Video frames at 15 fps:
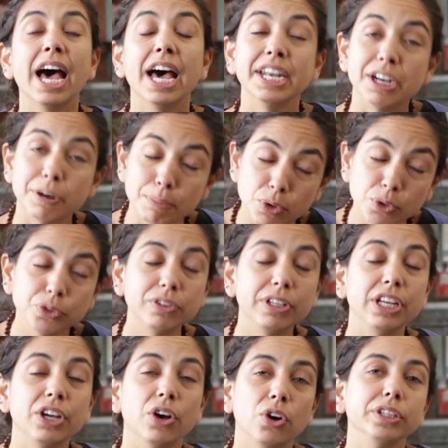and are
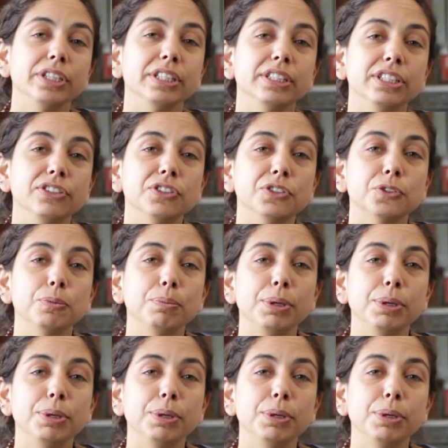mostly on indigenous